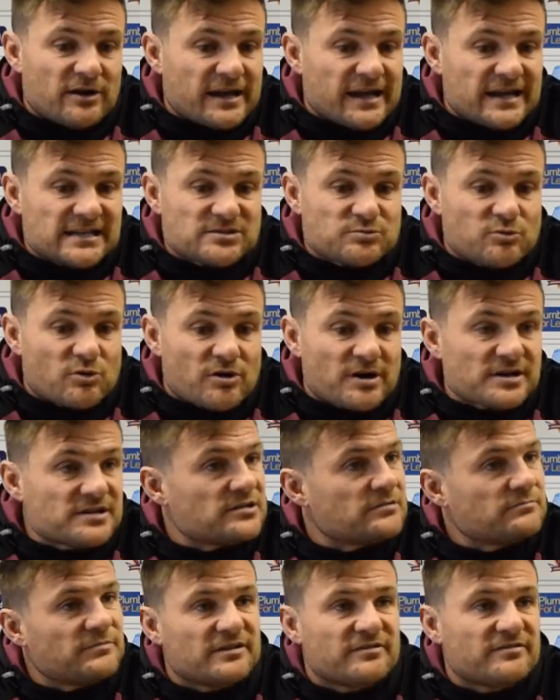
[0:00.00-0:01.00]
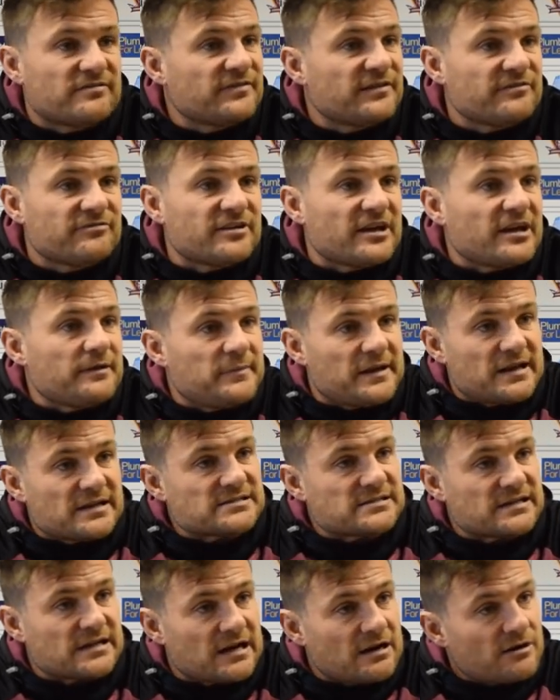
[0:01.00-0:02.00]
against Warrington with 15
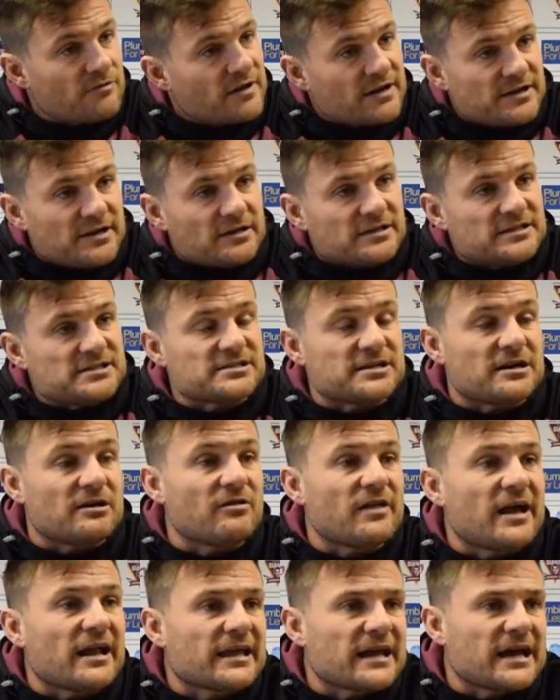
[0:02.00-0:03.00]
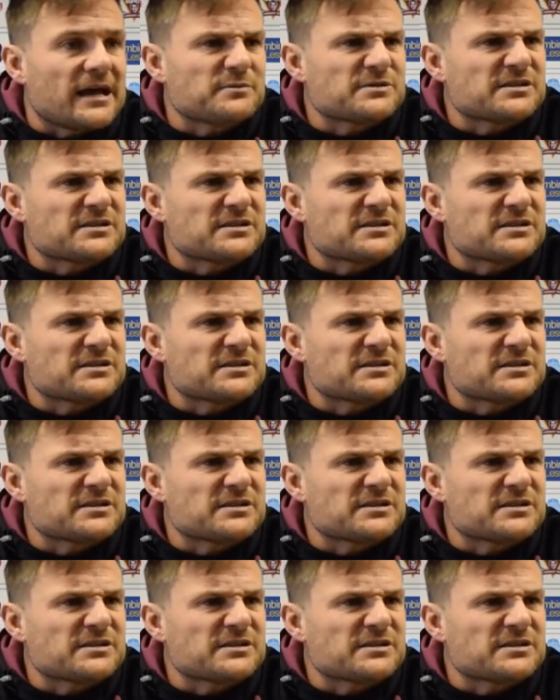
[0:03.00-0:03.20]
minutes to go, and they nearly stole that game.